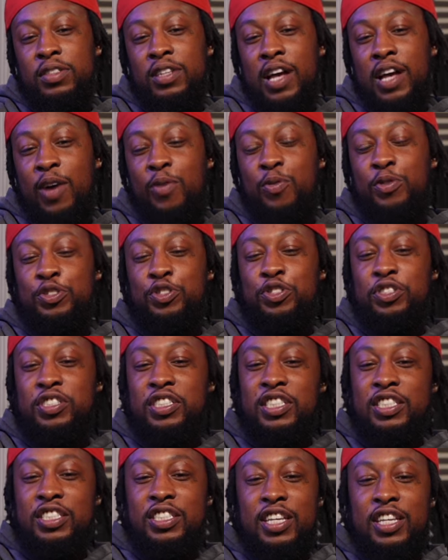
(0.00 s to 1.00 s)
I want you to
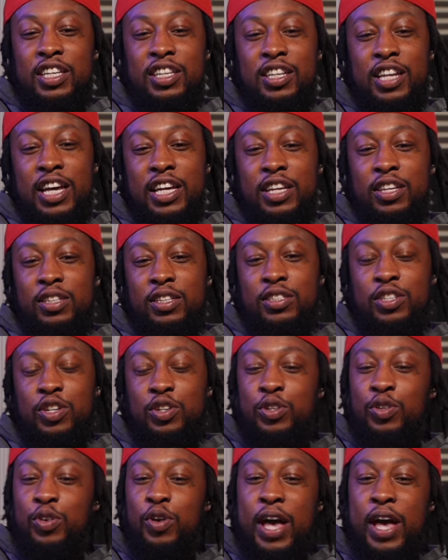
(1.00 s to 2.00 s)
just think like so
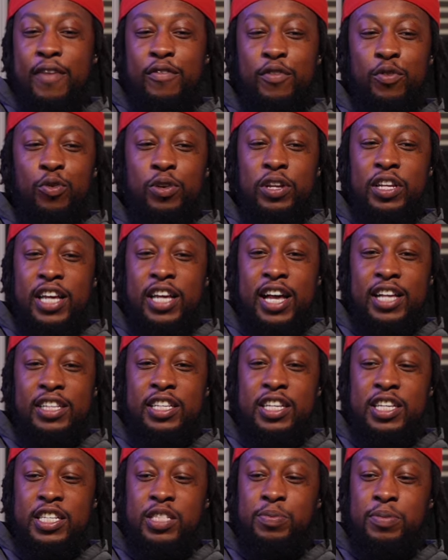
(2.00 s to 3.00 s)
you haven't really got
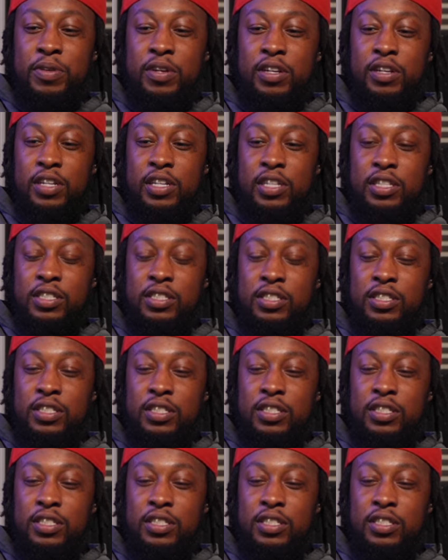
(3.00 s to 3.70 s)
to experience